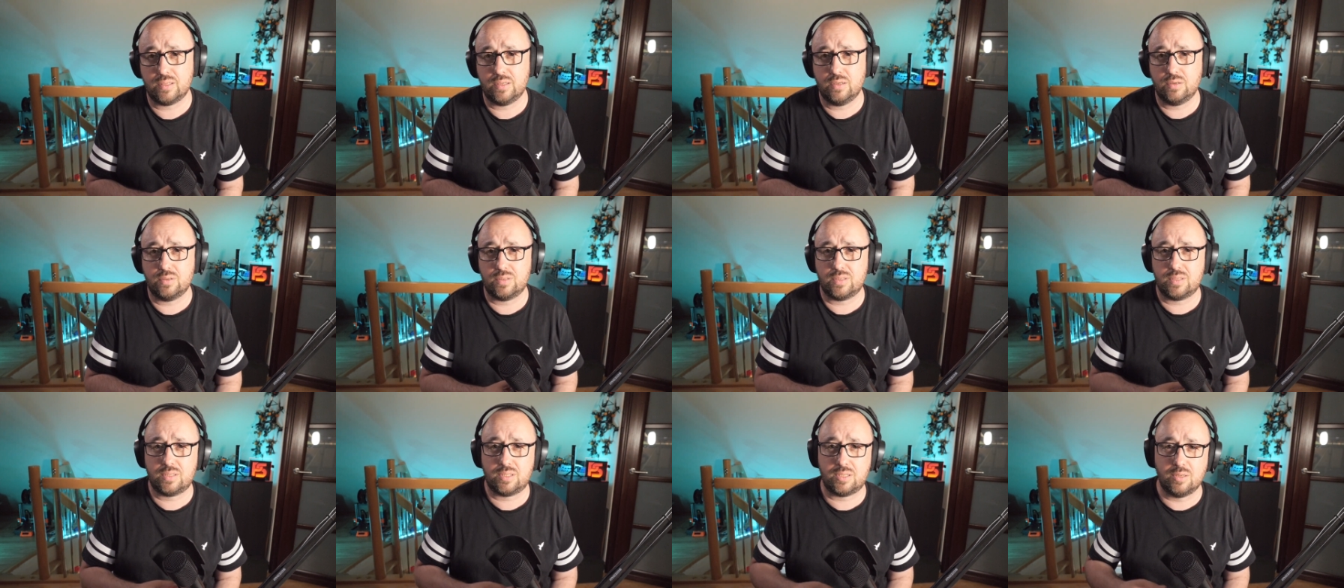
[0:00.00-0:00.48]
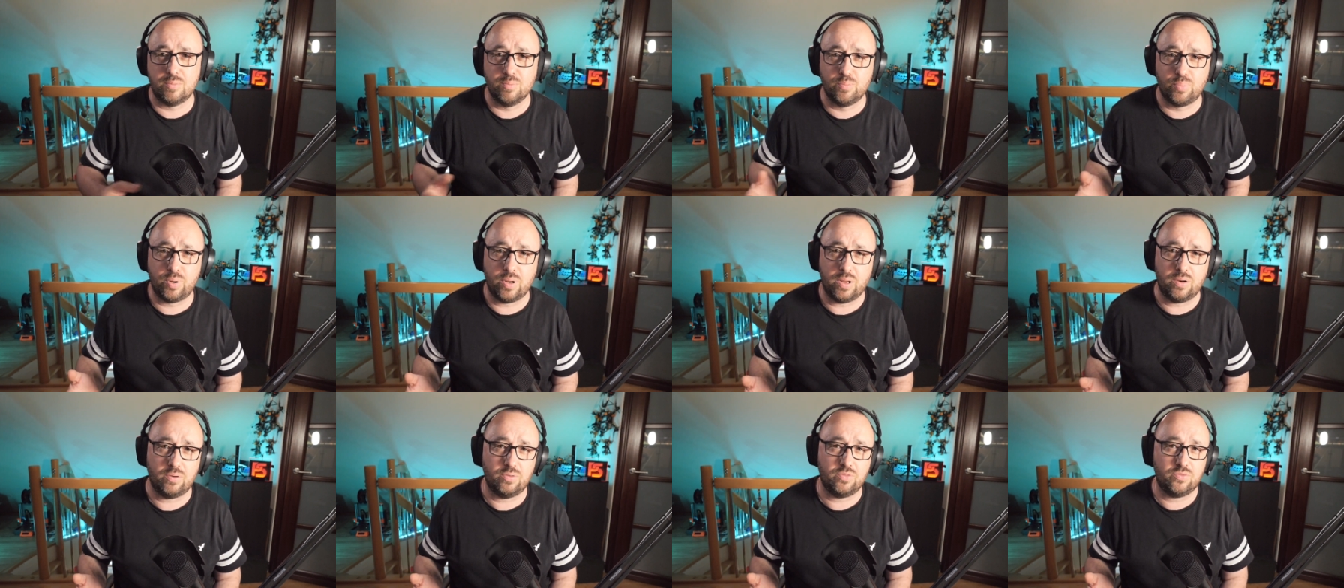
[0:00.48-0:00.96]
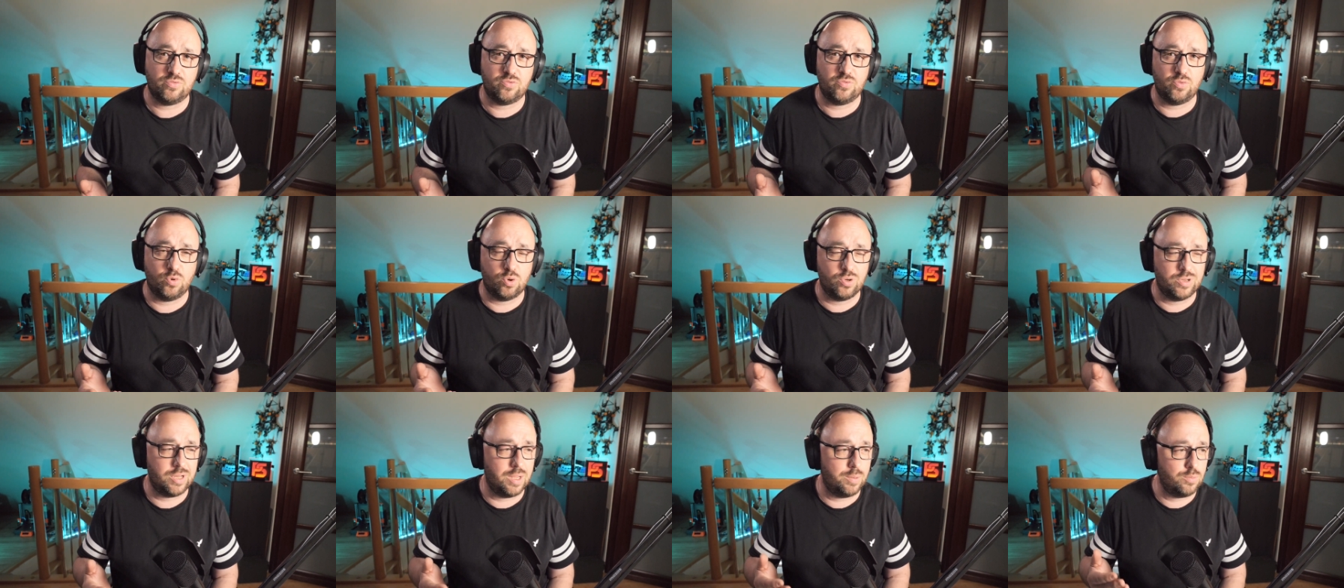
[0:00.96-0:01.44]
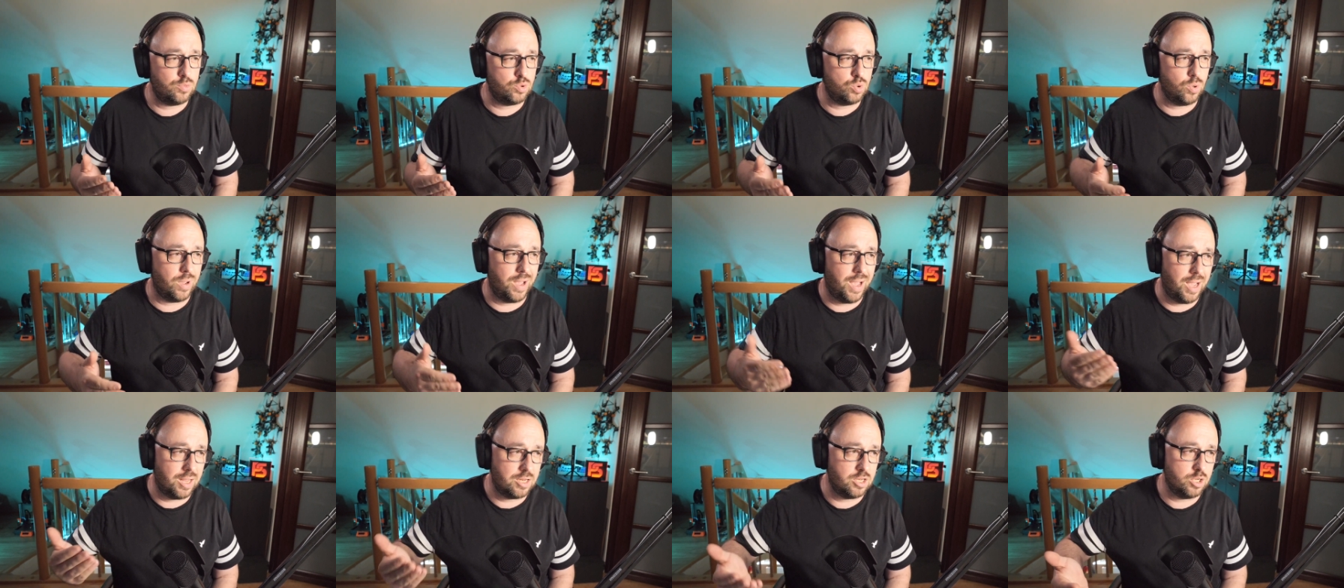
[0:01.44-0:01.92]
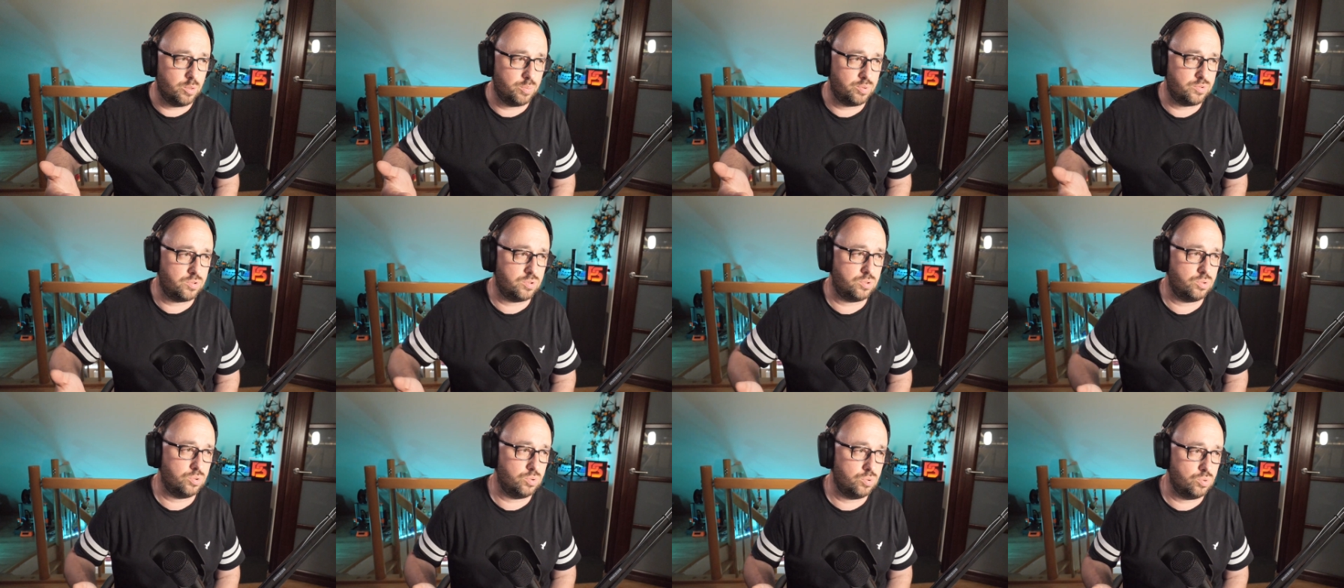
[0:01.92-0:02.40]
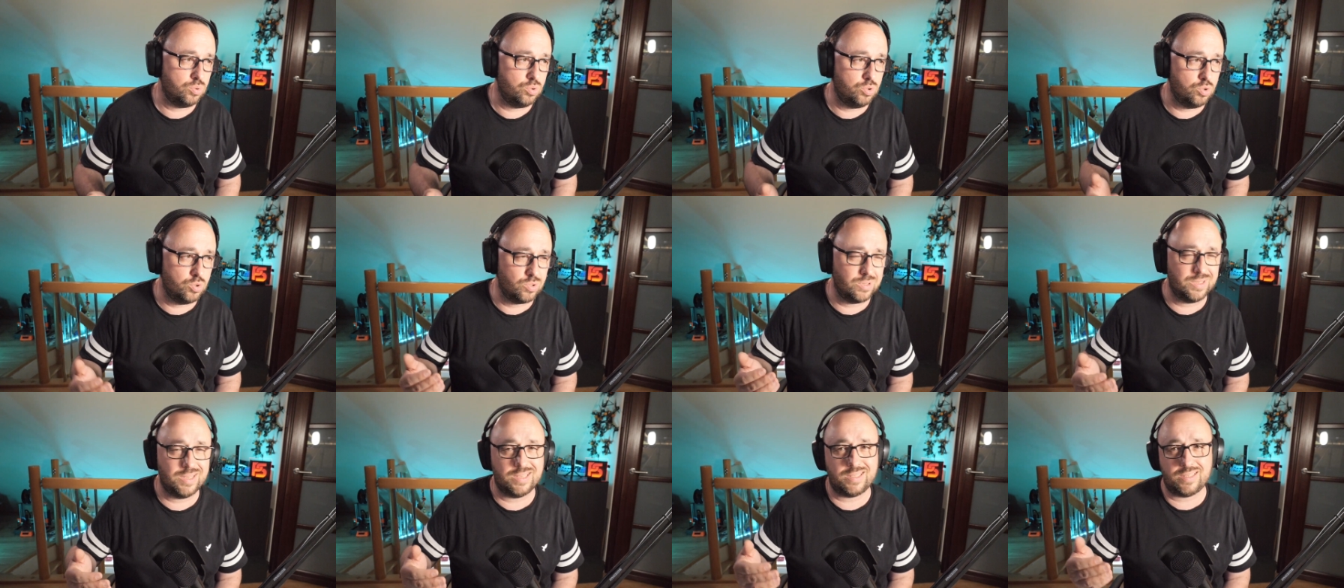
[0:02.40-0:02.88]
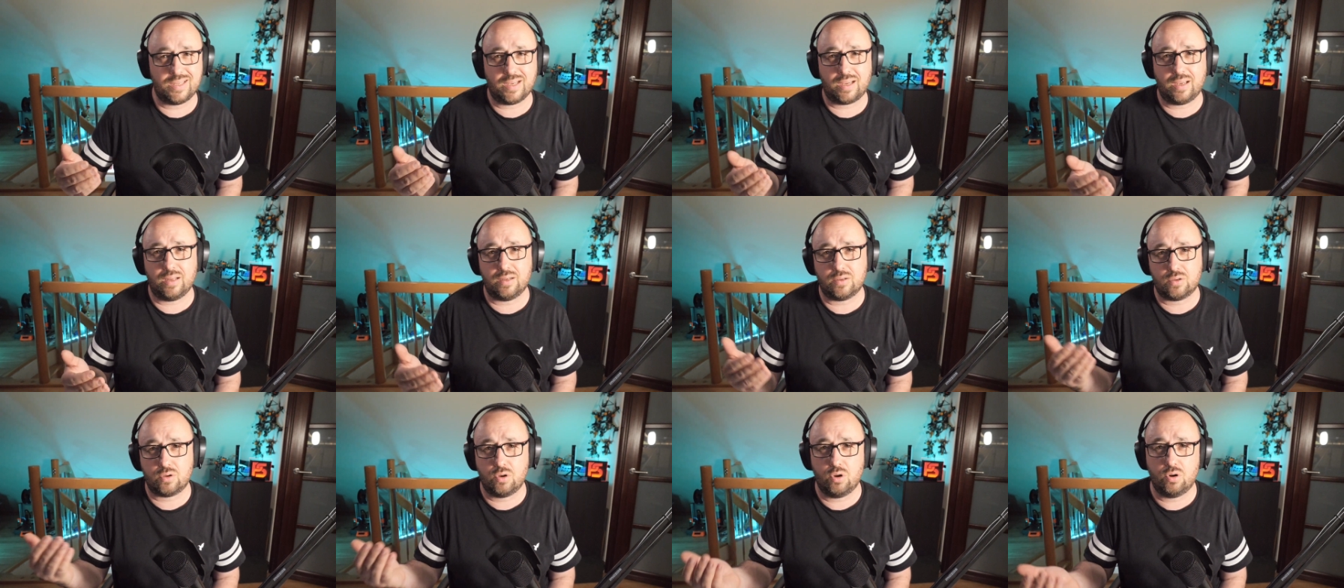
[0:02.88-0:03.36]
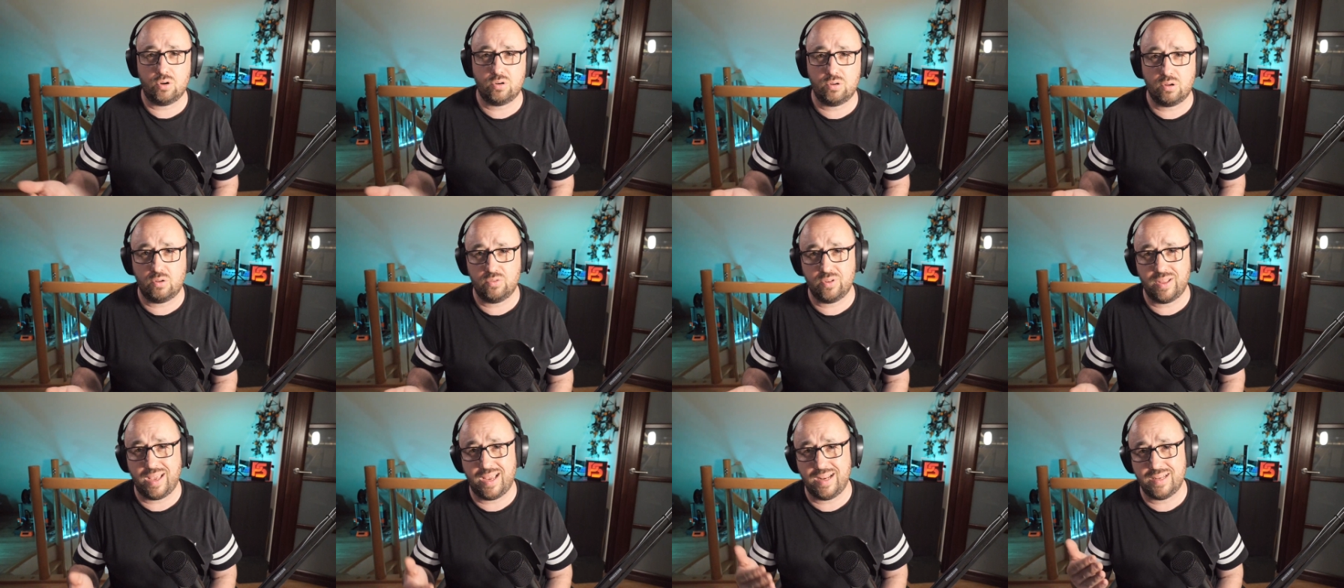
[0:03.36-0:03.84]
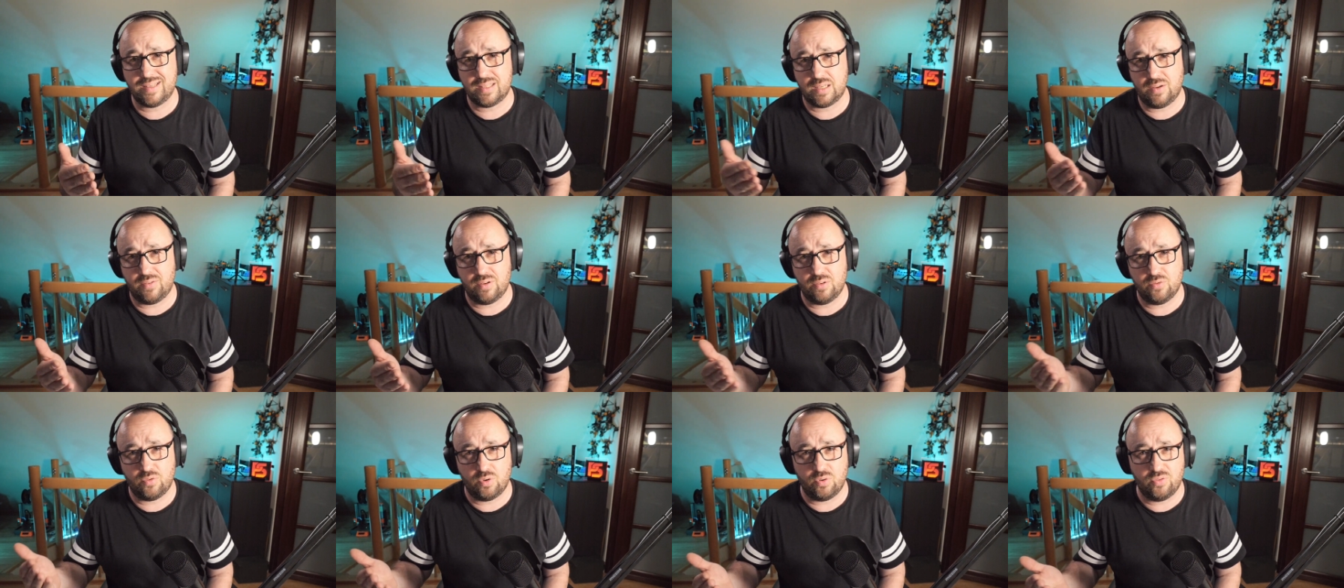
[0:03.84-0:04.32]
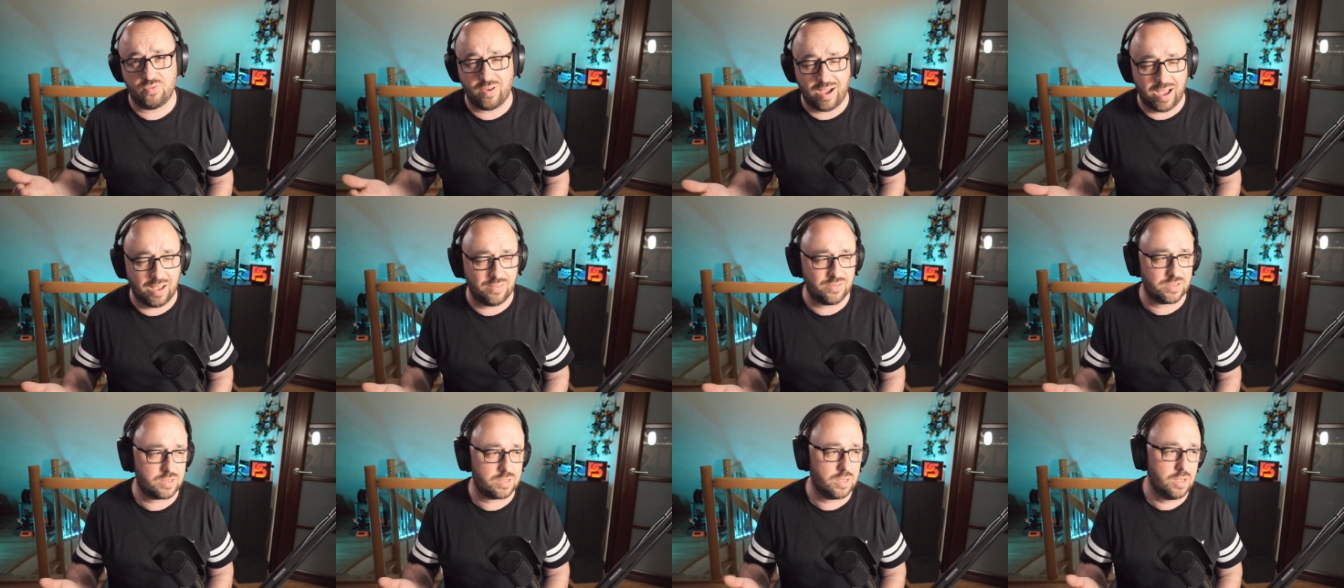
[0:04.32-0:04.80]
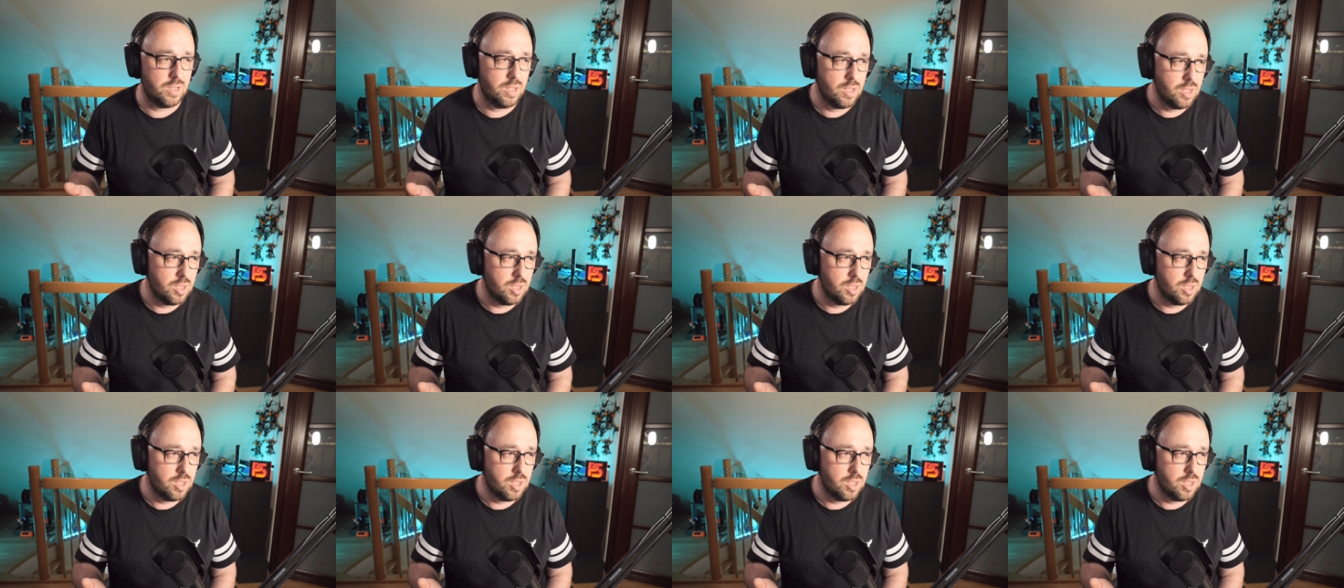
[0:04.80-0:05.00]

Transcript: it's simpler for them to adopt to use the second core on the H745s